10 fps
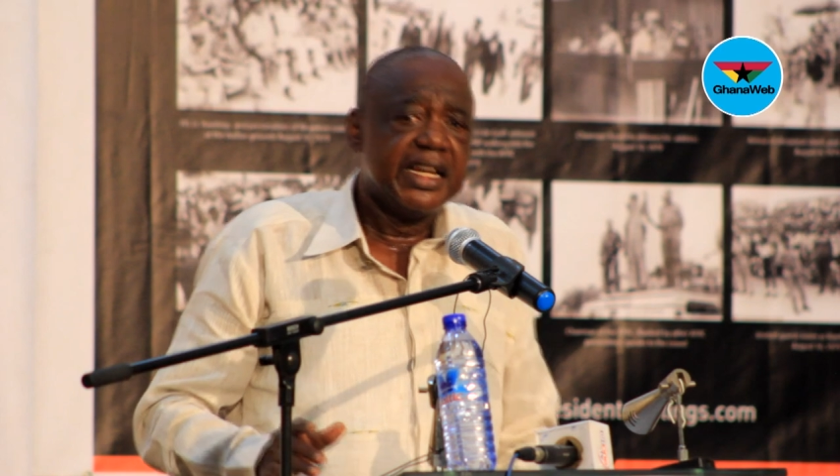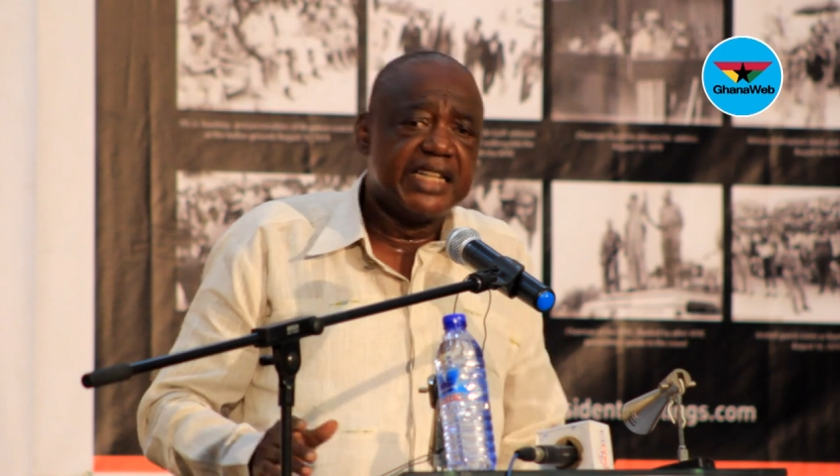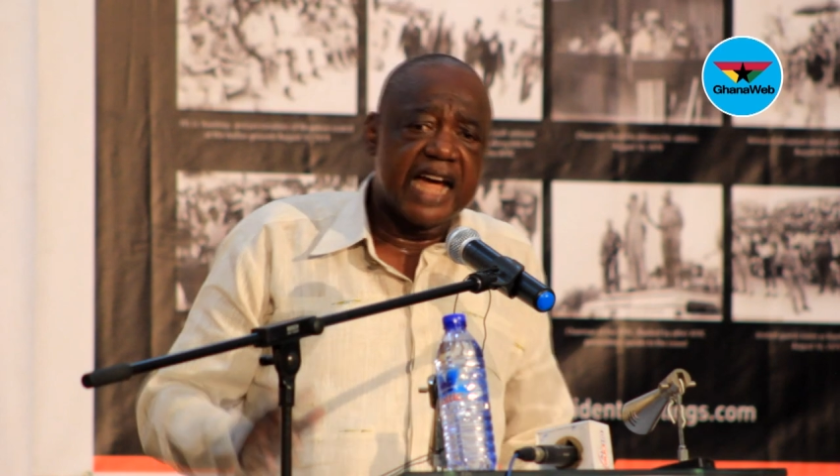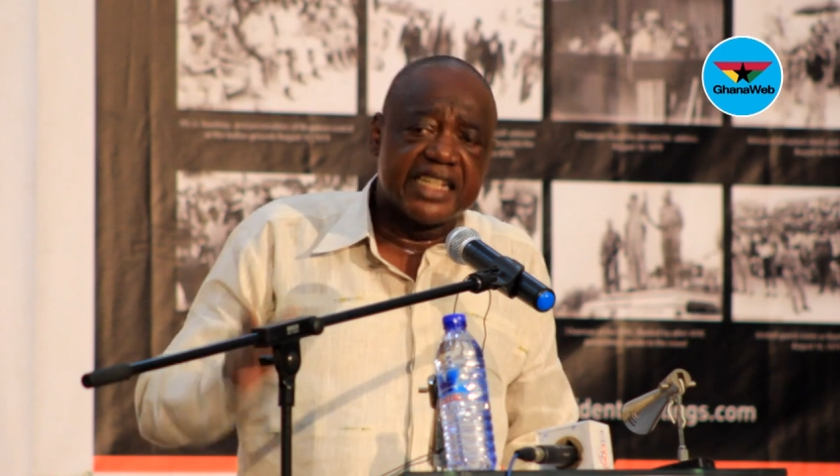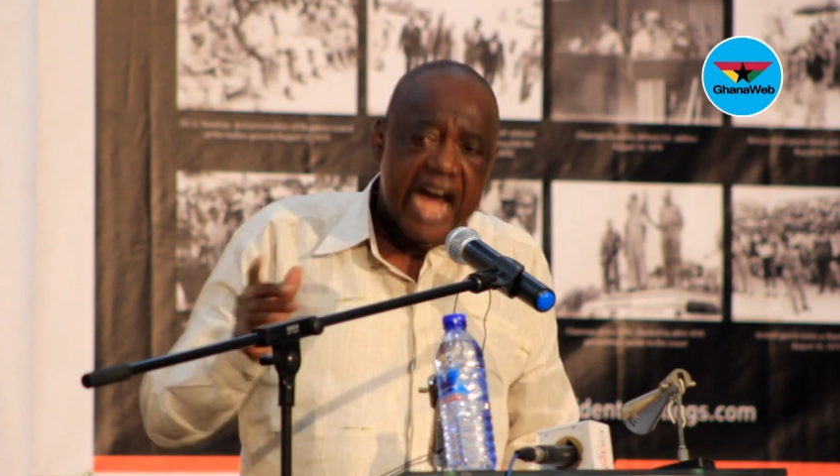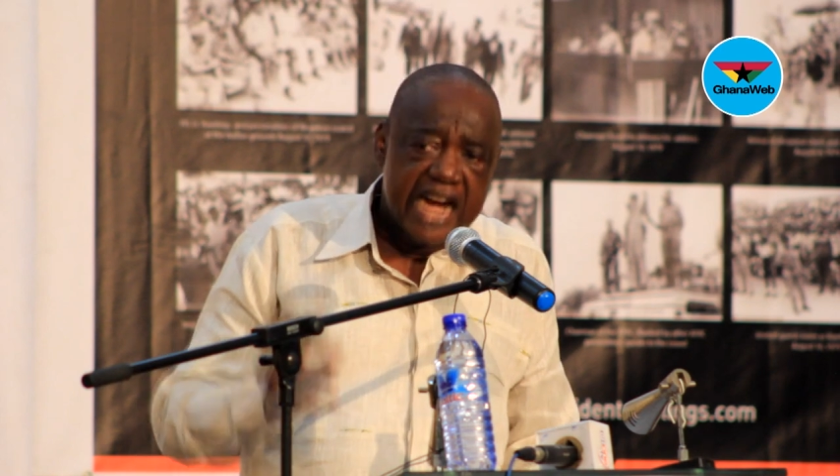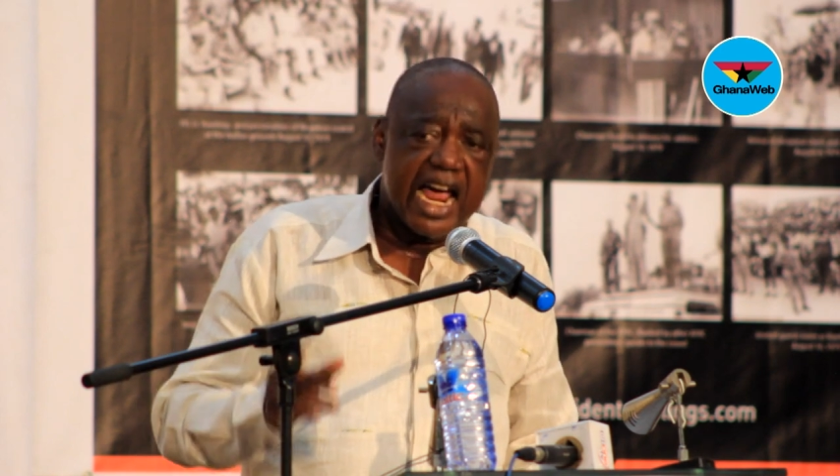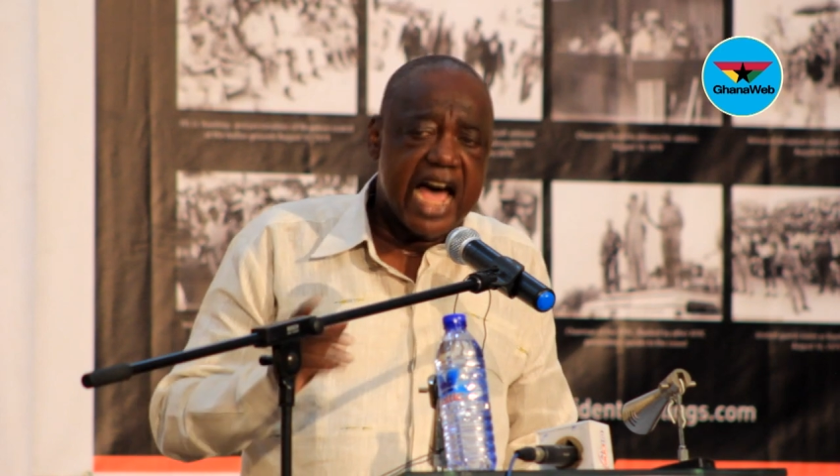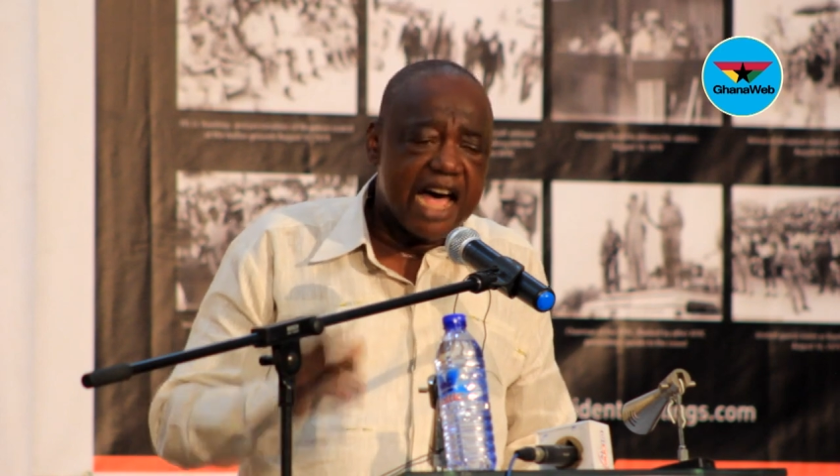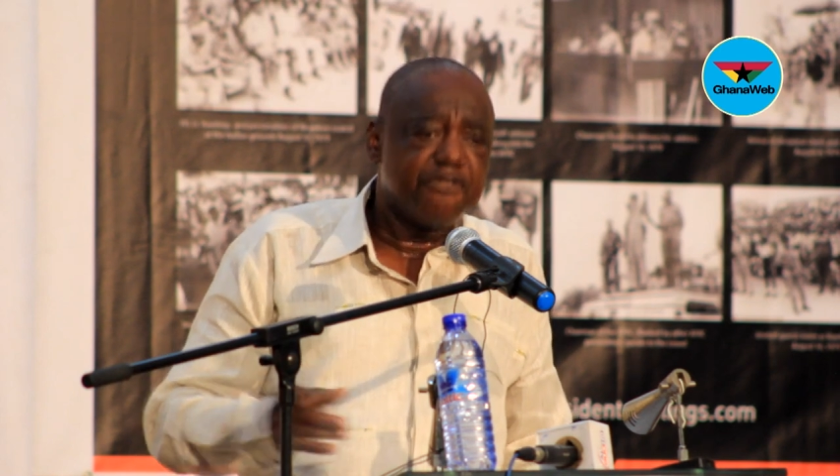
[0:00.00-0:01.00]
that
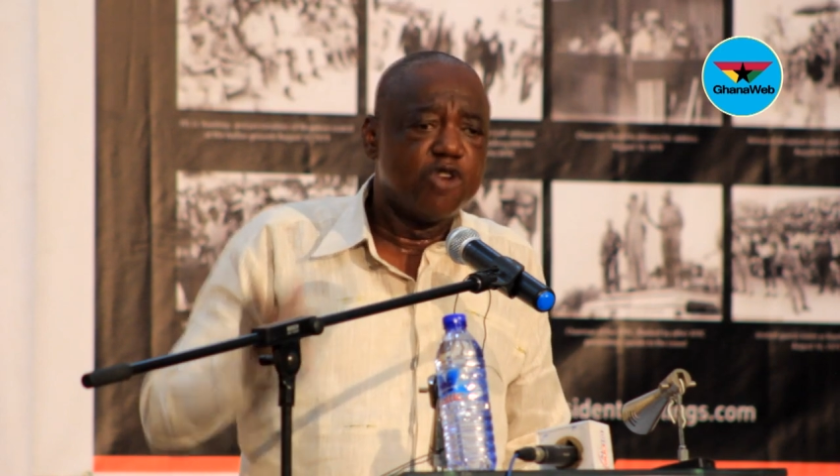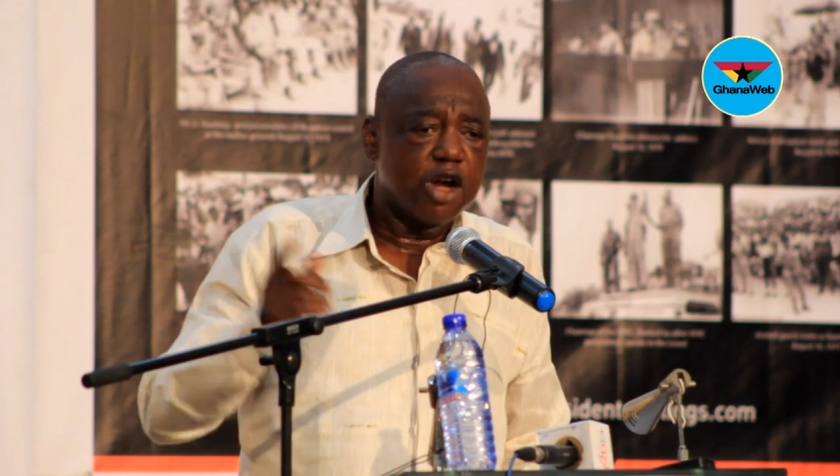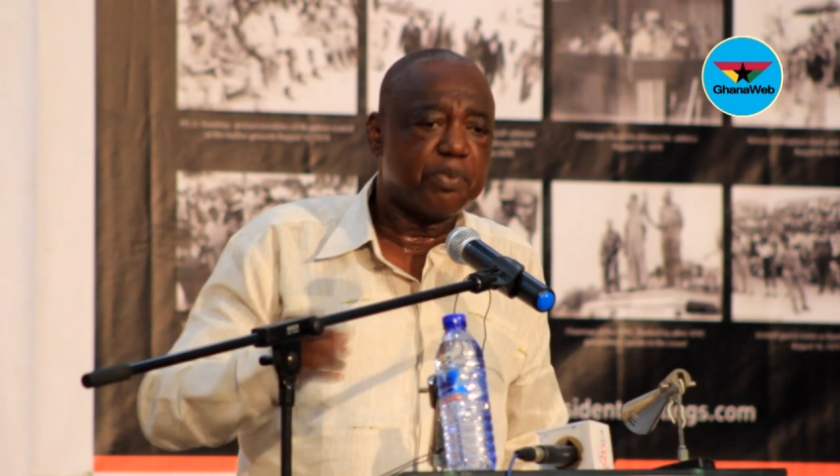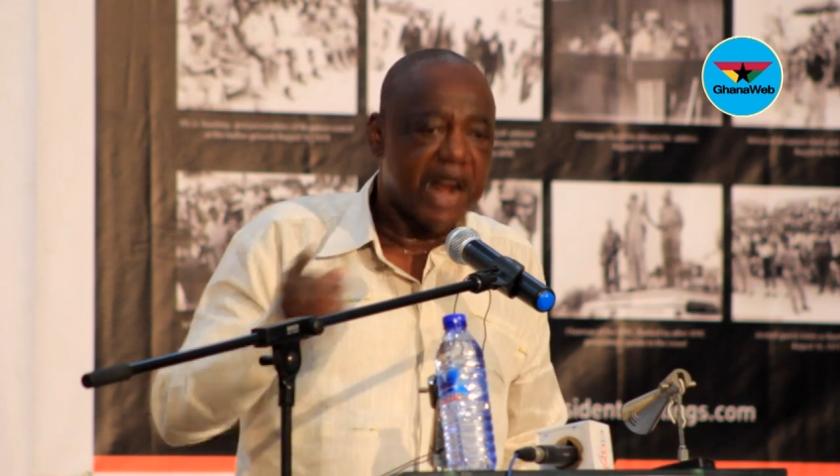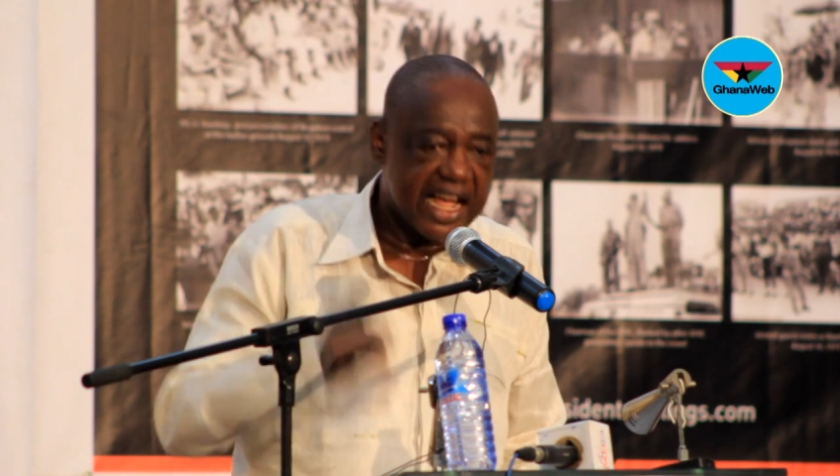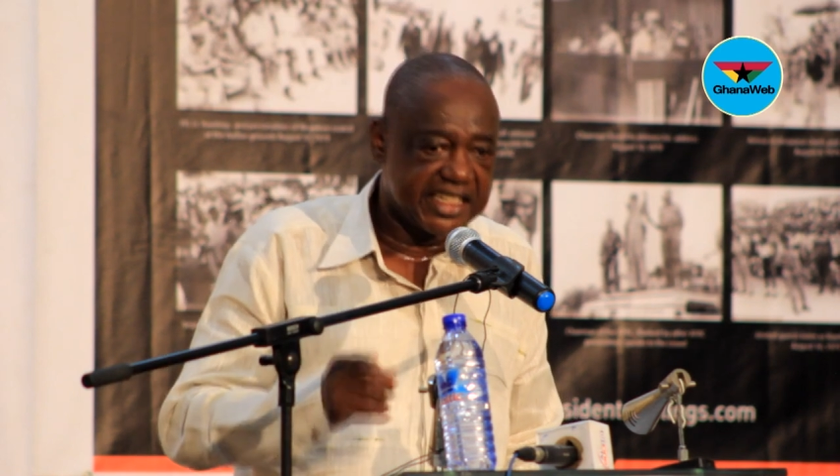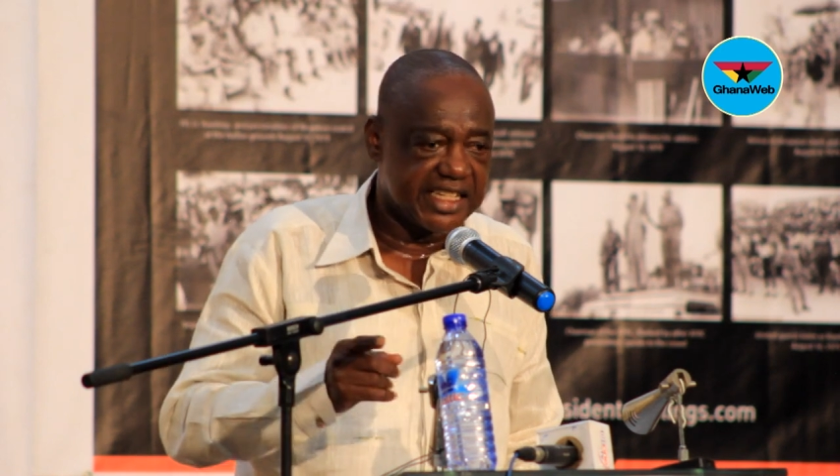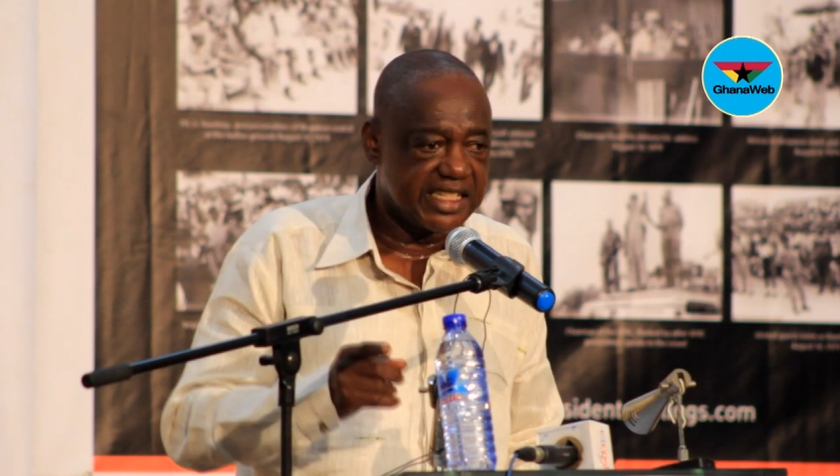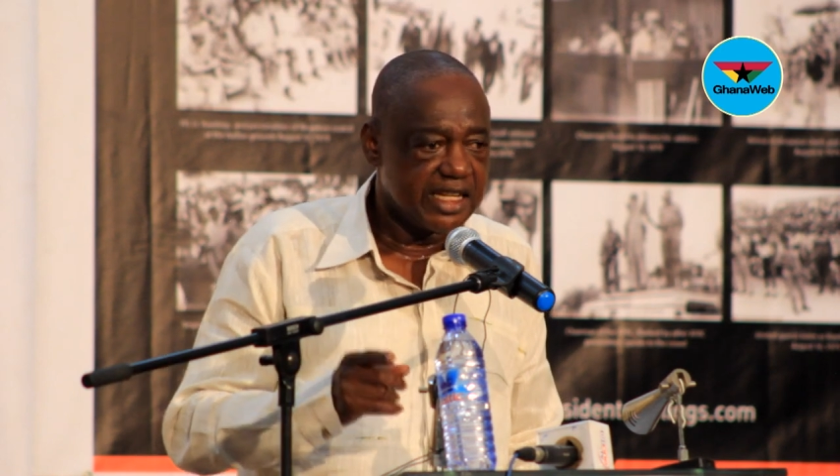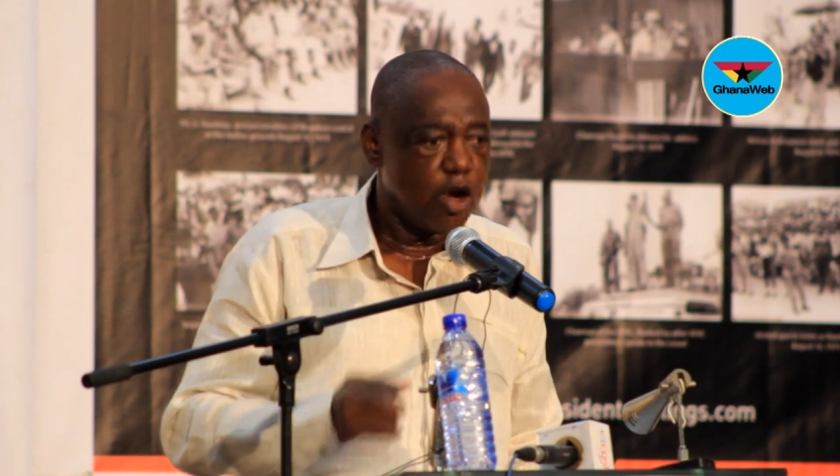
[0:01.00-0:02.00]
Ghana has not
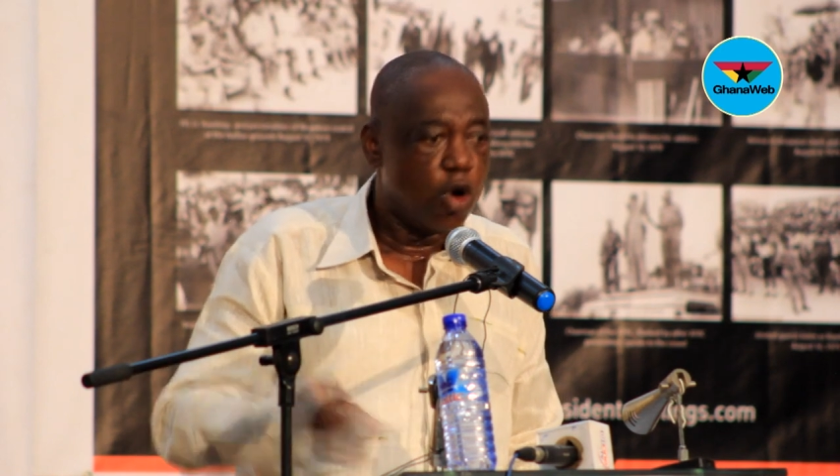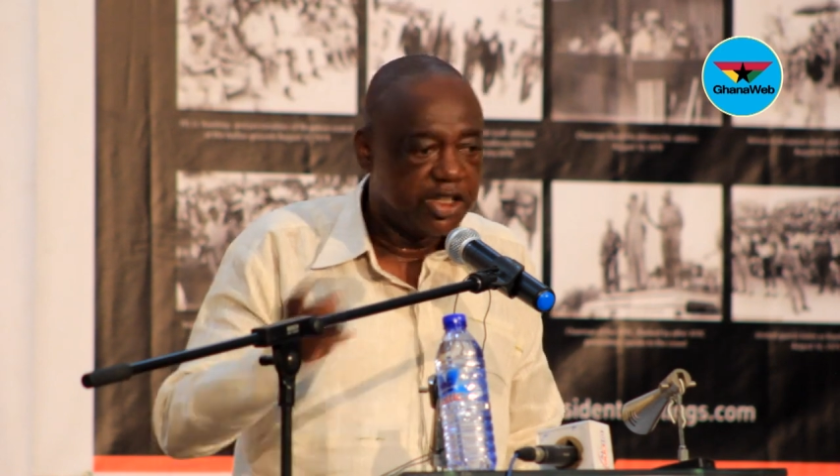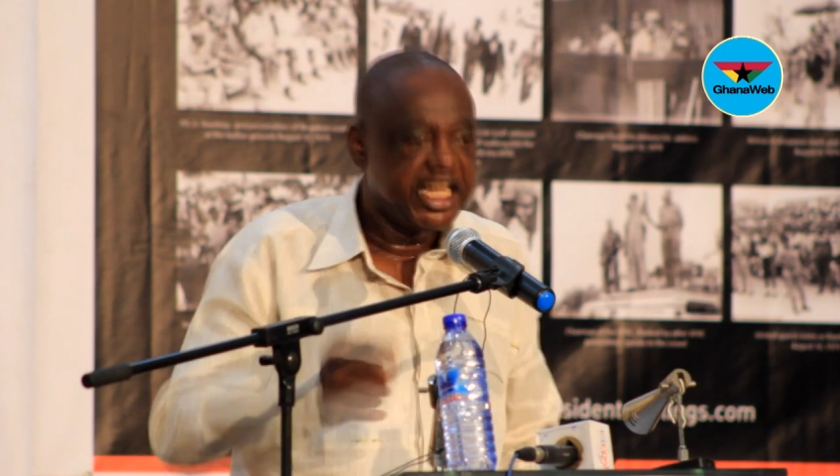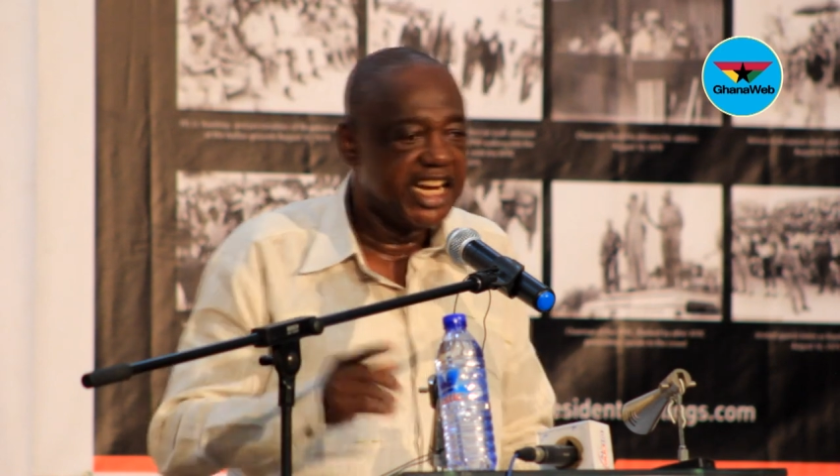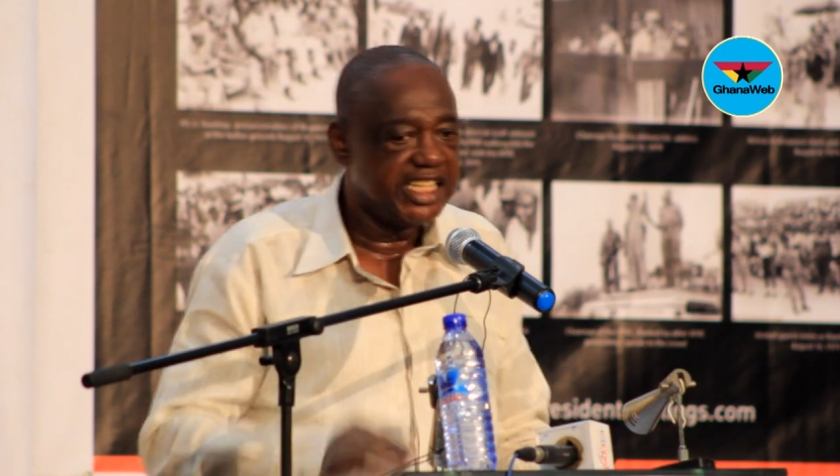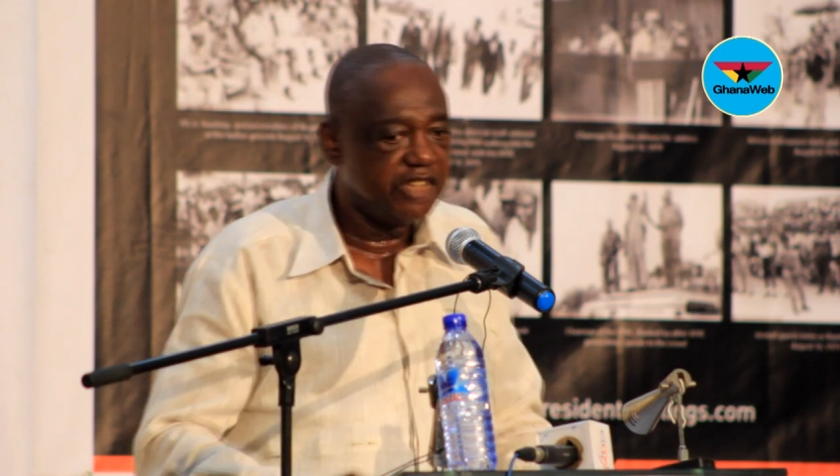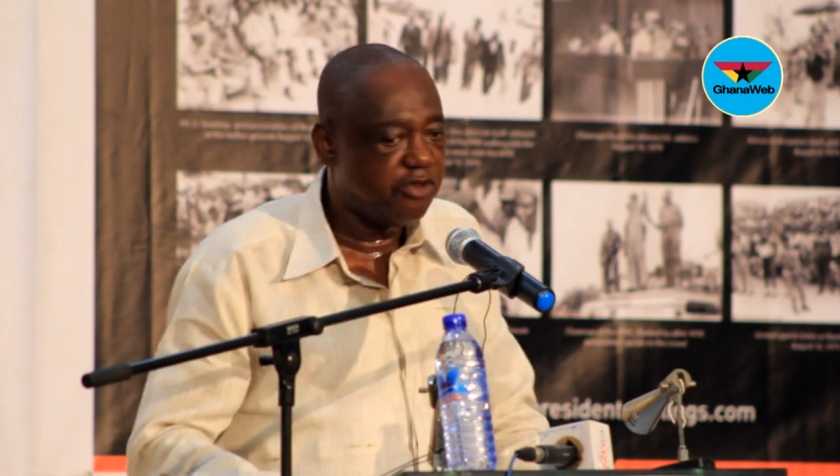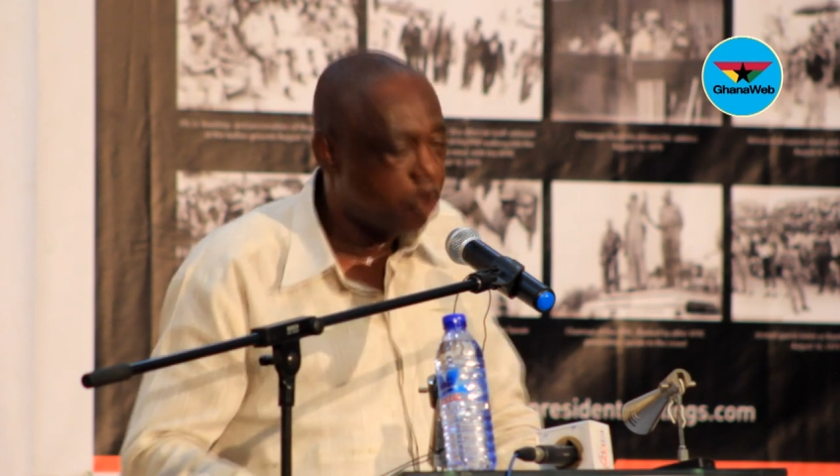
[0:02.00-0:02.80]
practiced alternative